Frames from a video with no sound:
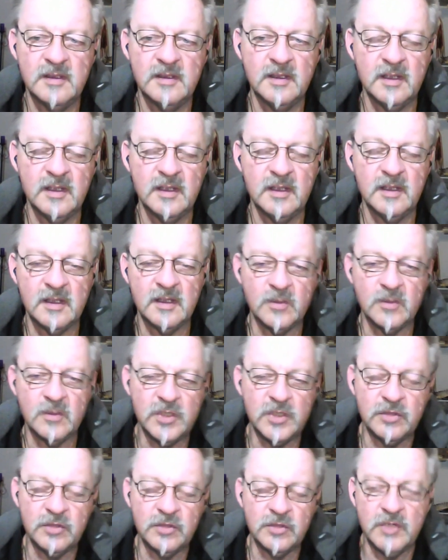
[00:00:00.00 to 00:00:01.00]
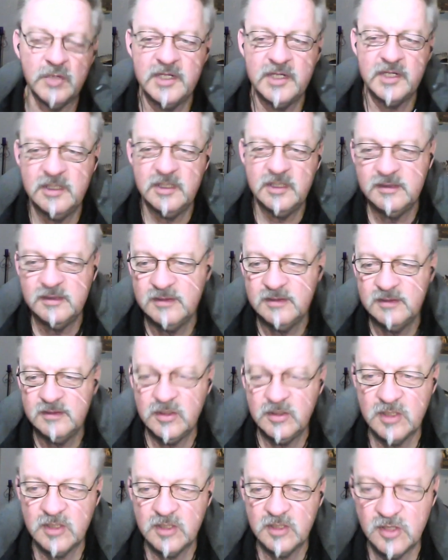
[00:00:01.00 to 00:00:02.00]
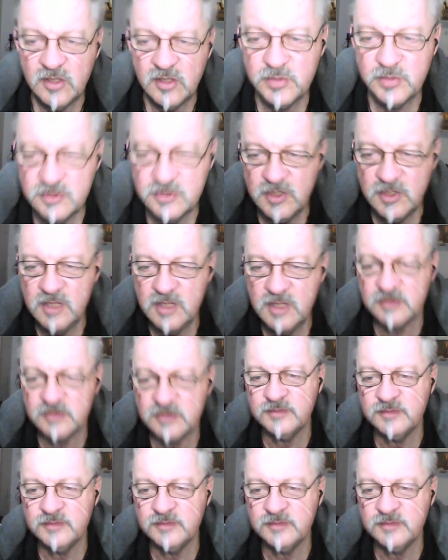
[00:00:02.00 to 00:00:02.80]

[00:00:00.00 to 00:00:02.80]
And when you're ready, you can open your eyes.